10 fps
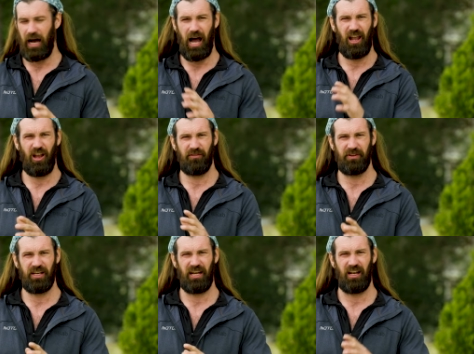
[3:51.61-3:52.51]
I
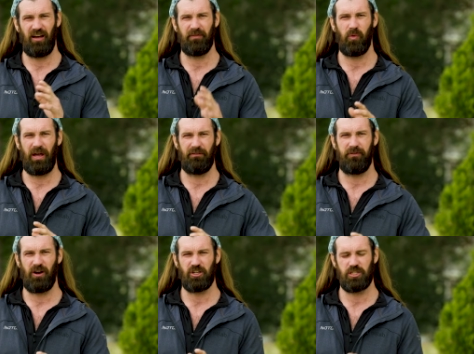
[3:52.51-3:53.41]
loved it. I loved the way it
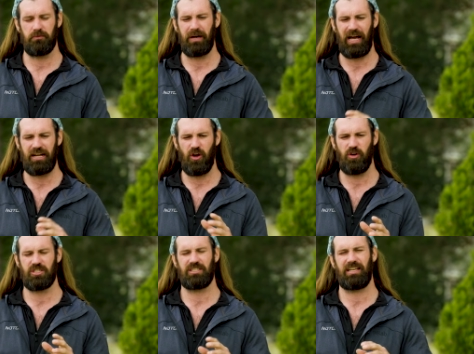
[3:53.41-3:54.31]
functioned, but I
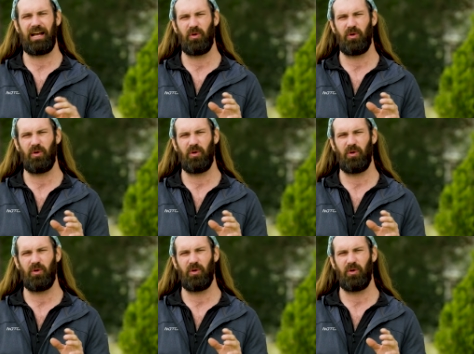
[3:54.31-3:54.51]
noticed that I